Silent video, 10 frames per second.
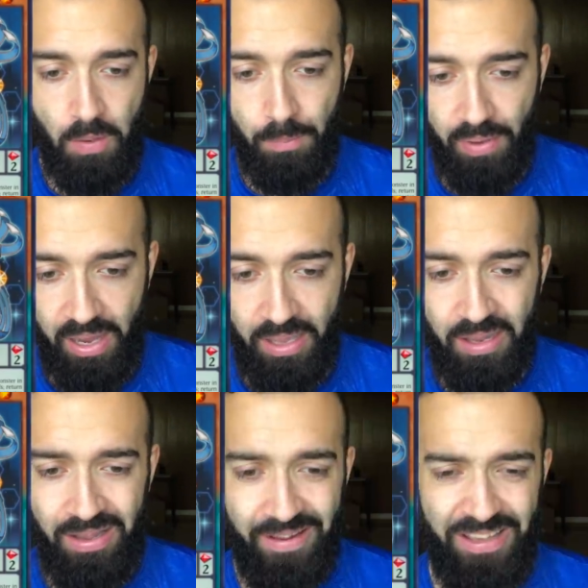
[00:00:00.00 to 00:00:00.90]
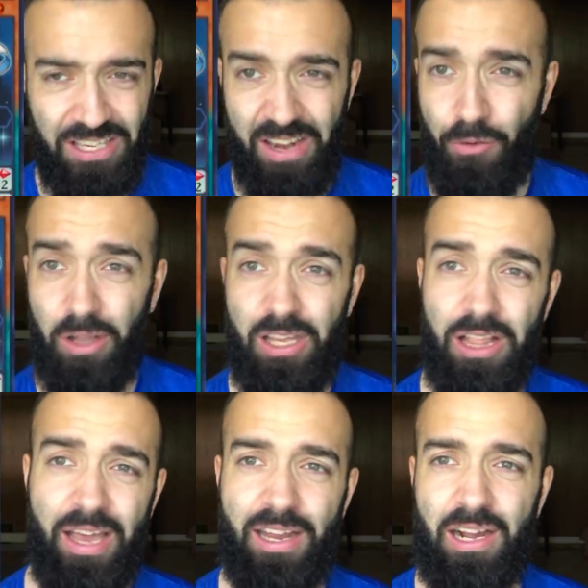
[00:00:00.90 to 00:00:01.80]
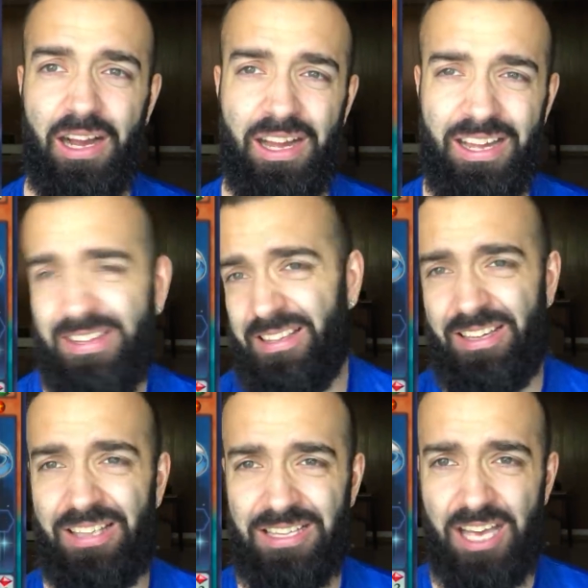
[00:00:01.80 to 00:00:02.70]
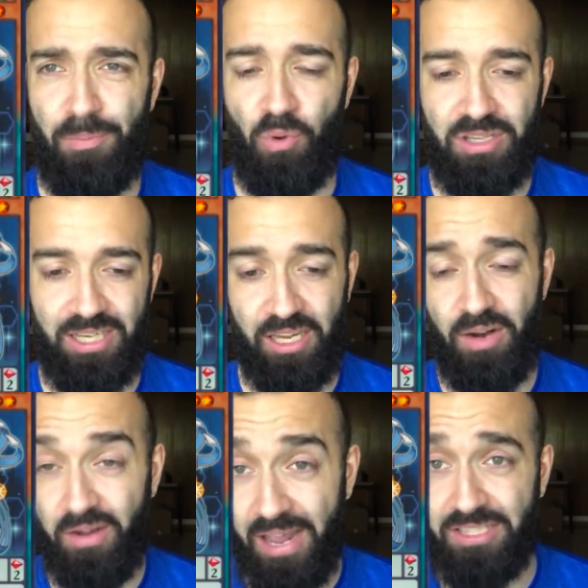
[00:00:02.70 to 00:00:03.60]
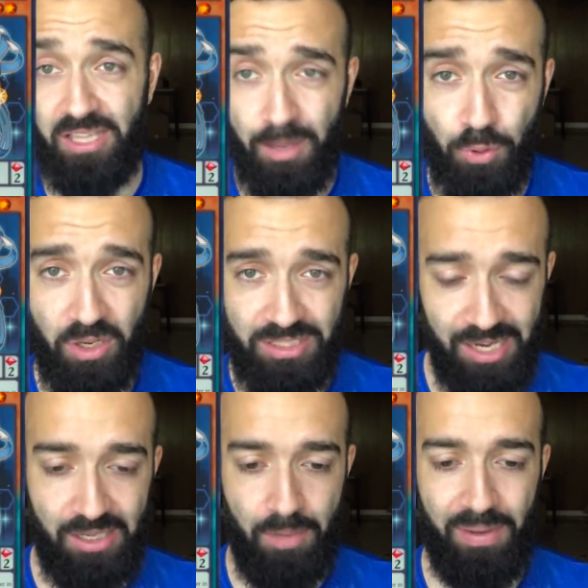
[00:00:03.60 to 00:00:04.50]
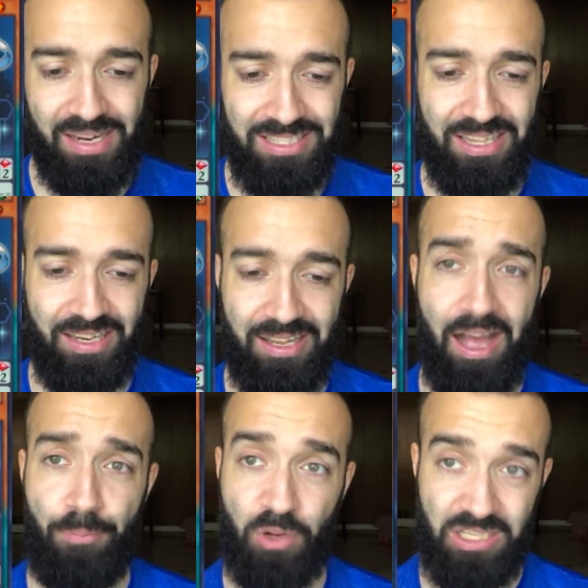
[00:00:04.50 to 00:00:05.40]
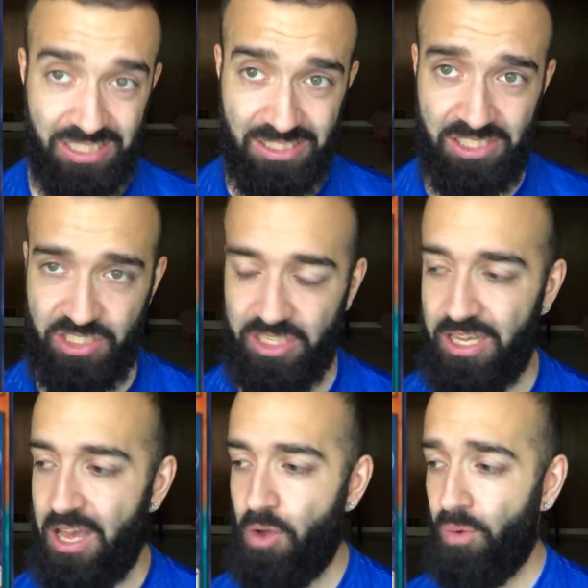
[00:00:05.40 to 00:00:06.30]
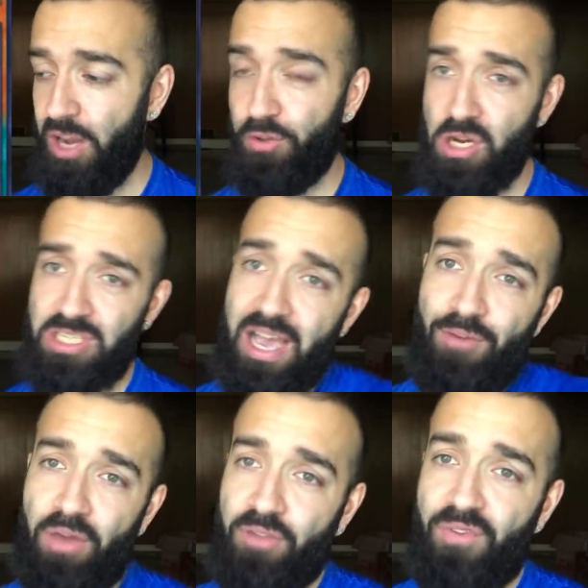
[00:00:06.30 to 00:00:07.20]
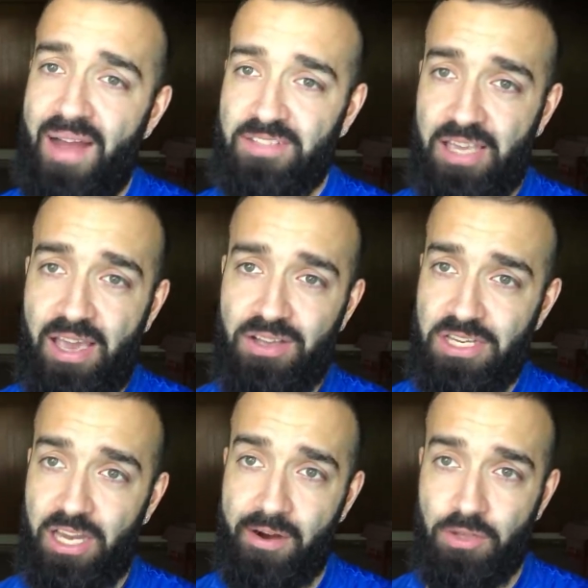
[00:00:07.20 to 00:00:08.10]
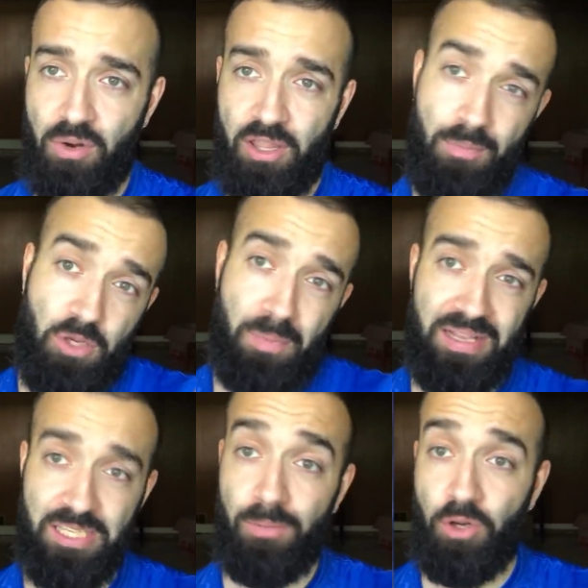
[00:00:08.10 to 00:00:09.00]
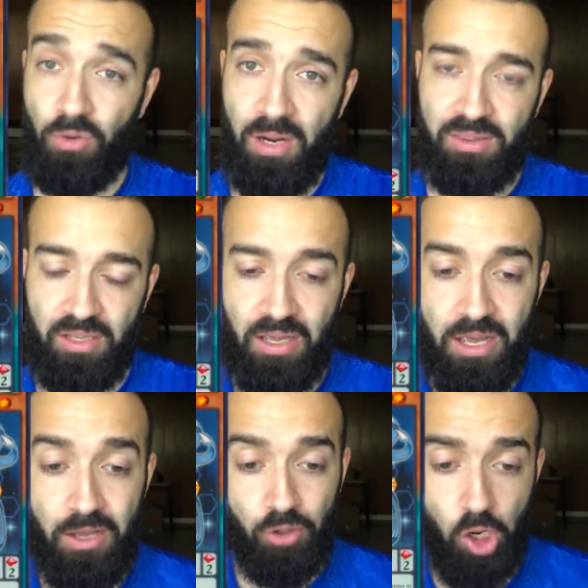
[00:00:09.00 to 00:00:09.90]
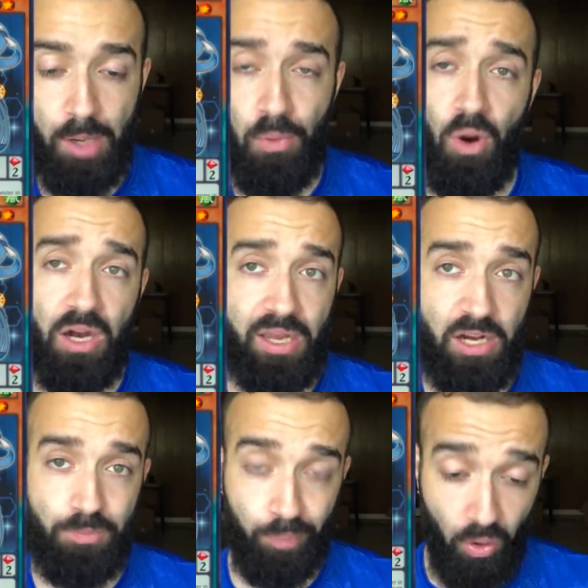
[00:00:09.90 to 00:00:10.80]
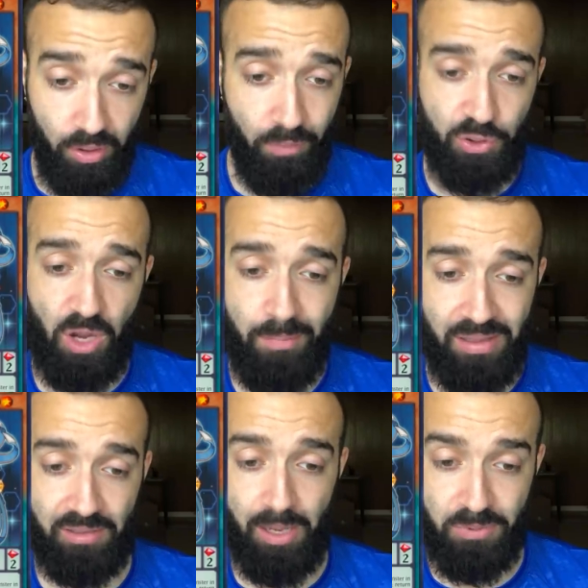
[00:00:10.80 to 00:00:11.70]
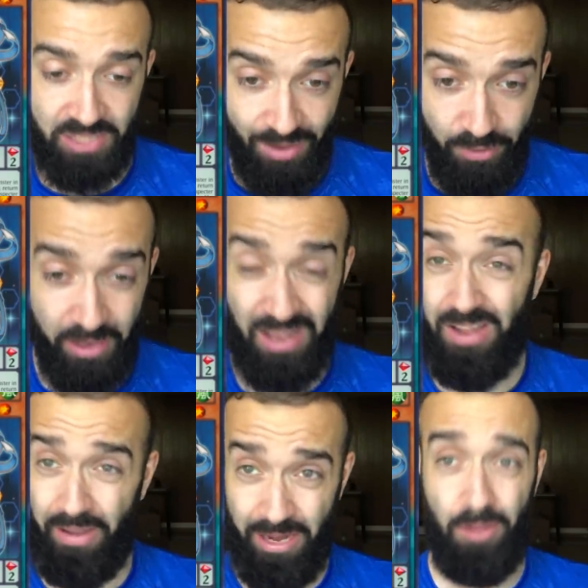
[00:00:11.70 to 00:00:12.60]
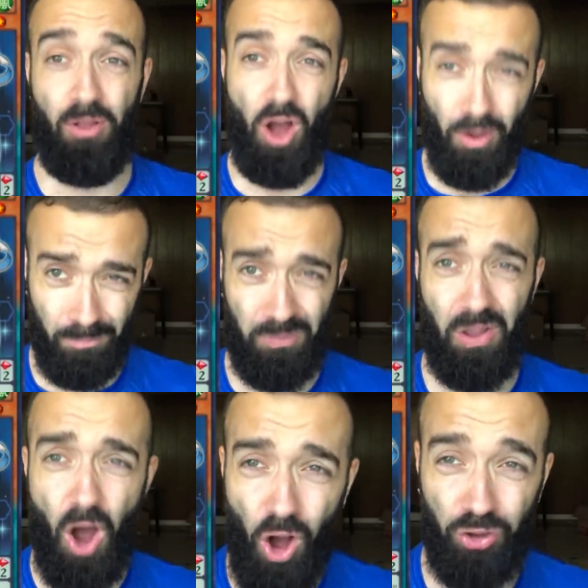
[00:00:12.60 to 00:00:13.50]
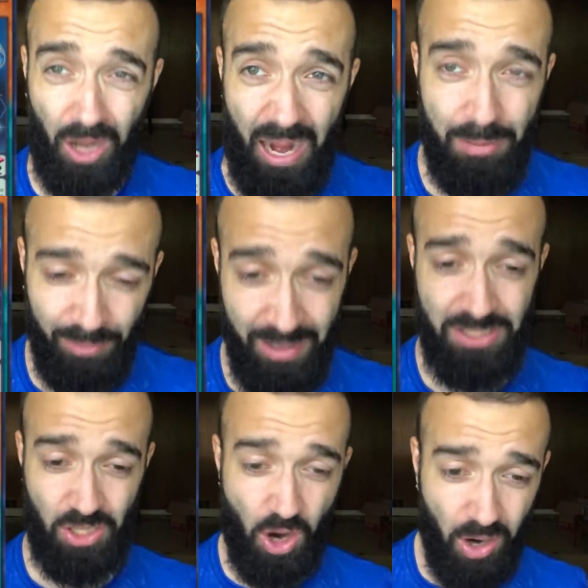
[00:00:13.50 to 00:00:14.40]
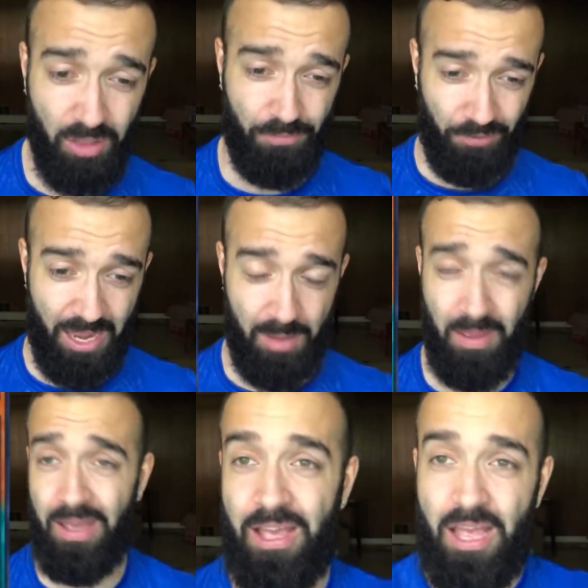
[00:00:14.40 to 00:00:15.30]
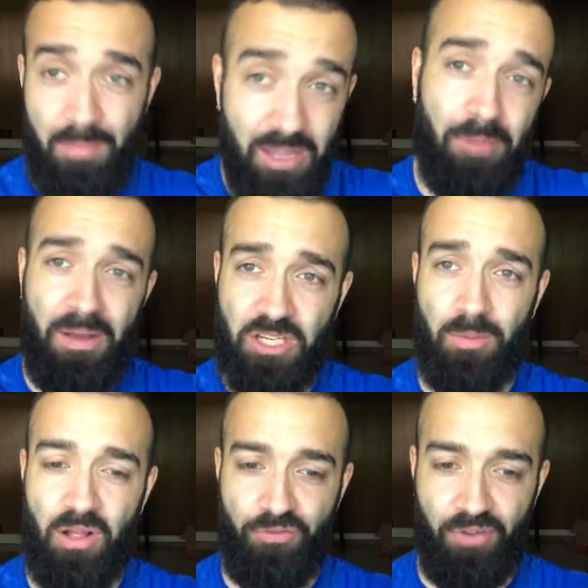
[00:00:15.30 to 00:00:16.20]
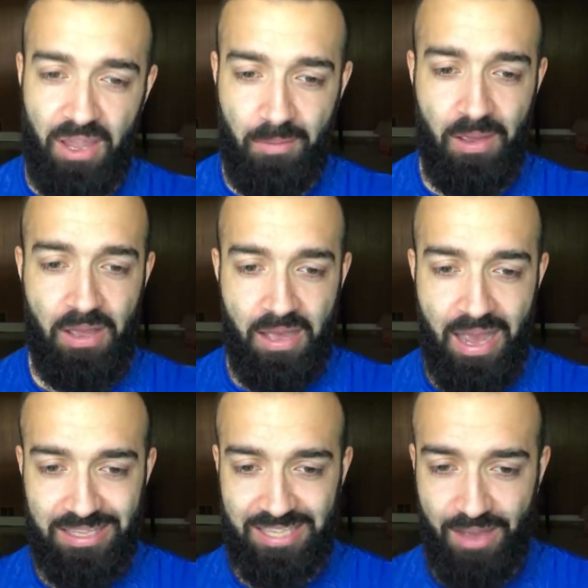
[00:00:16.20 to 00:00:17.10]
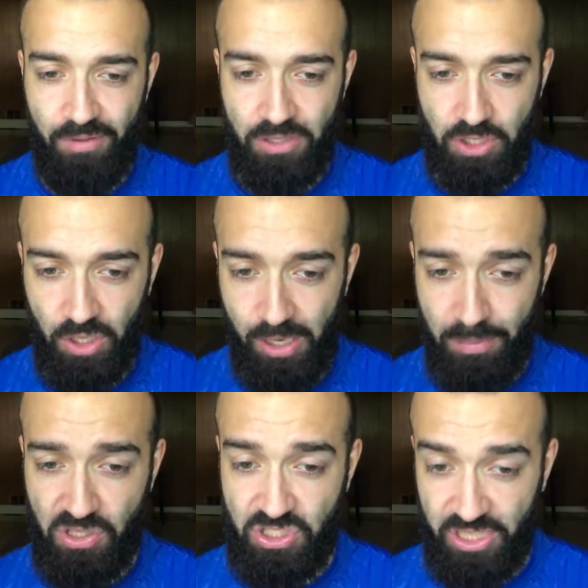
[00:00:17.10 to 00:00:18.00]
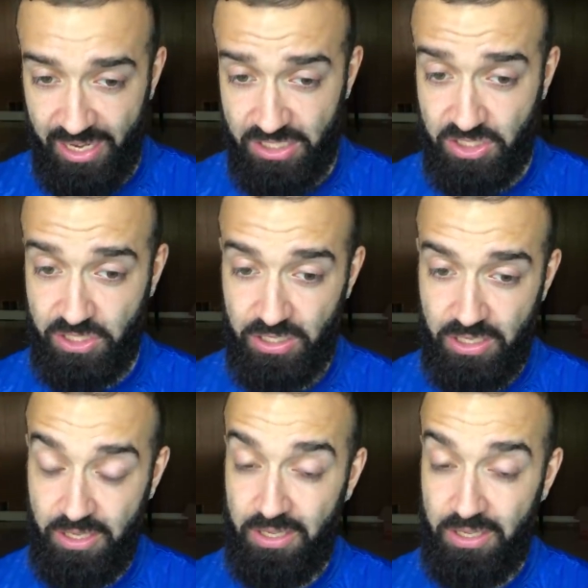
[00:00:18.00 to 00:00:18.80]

But is it really like uh like does it help going second? Kieran, yes, it helps going second, but doesn't like help consistency. What if you just have like five scales and Kieran's one of them, depends on something, you do nothing. Don't get me wrong, Kieran's broken, which is why I made the top seven in an all-time list, the Hall of Fame. It made the Pendulum Hall of Fame at seven. So number six,